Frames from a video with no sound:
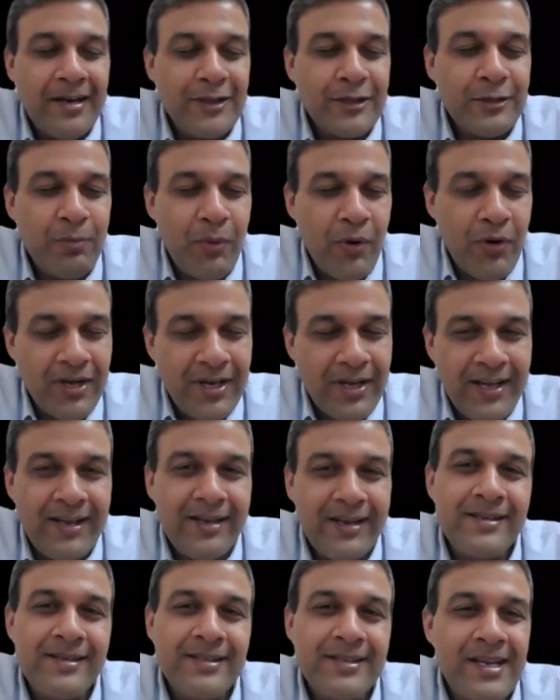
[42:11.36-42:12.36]

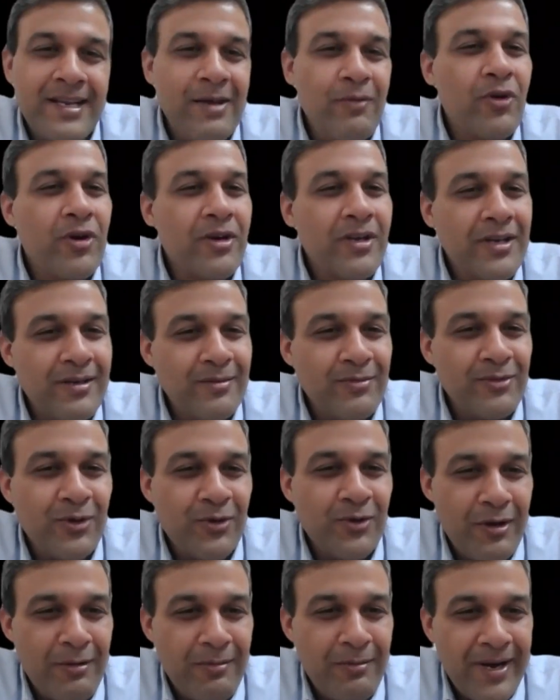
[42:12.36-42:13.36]
spontaneously what comes
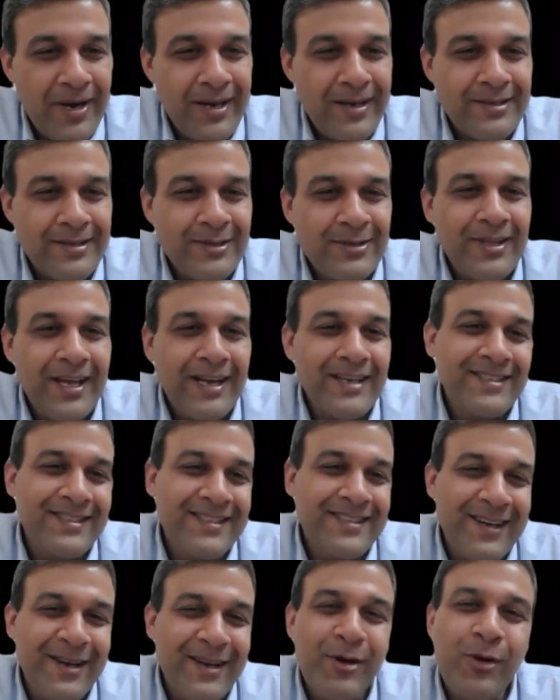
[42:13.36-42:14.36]
to your mind. So that's the